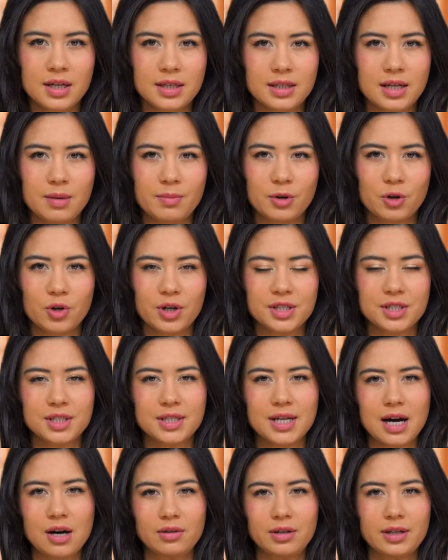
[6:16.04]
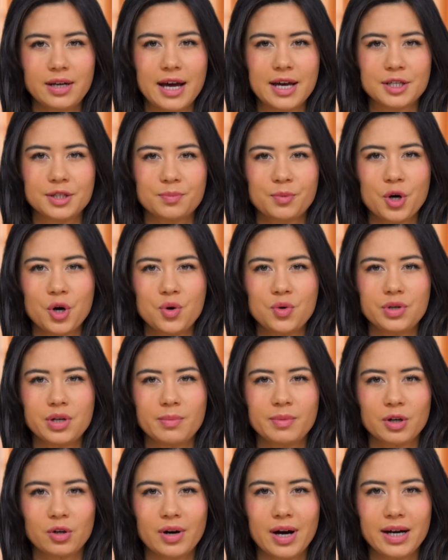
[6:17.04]
Democrats tout it as
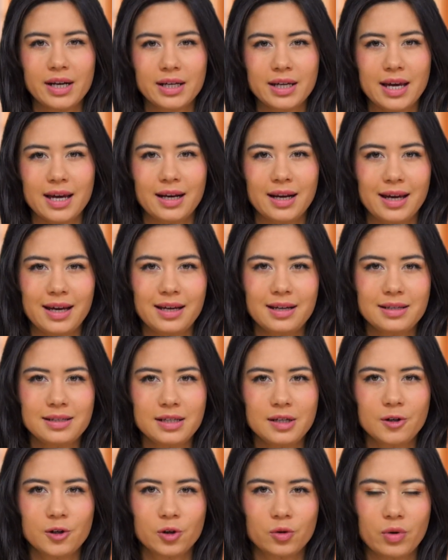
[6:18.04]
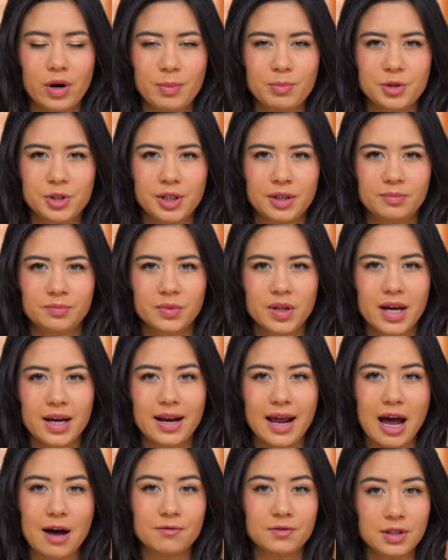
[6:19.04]
pro-democratic and anti-corruption
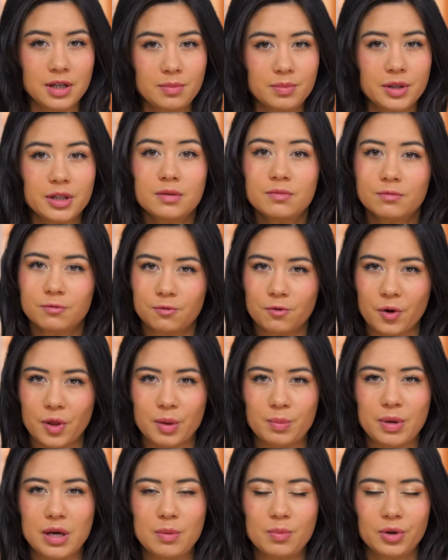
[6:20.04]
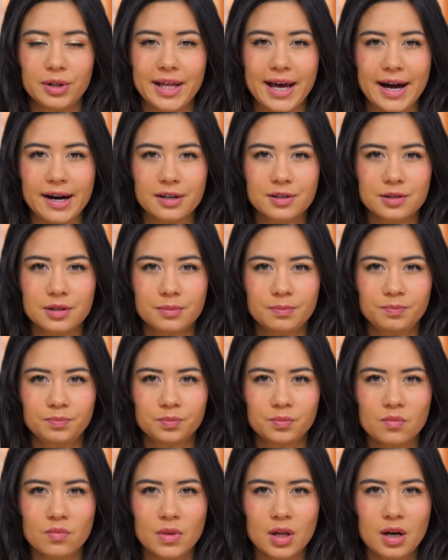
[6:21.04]
and have dubbed it For the People Act.
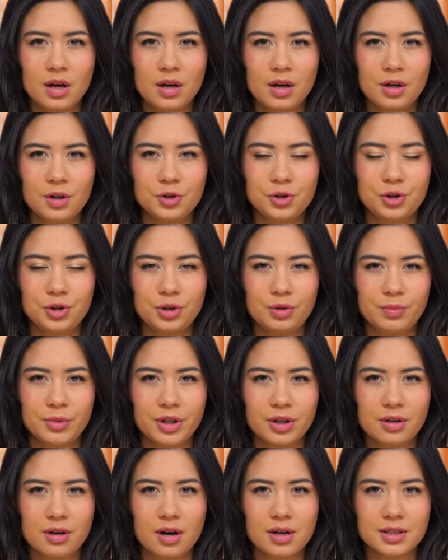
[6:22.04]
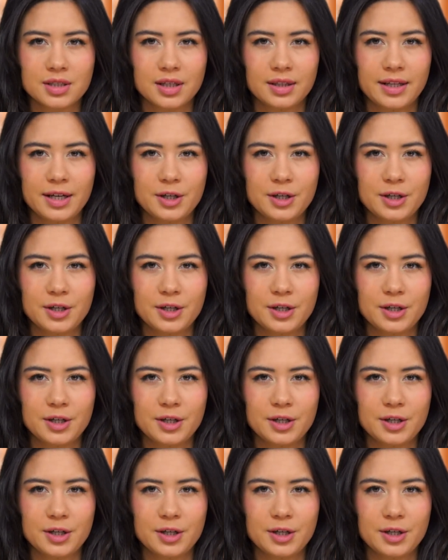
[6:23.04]
Schumer calls it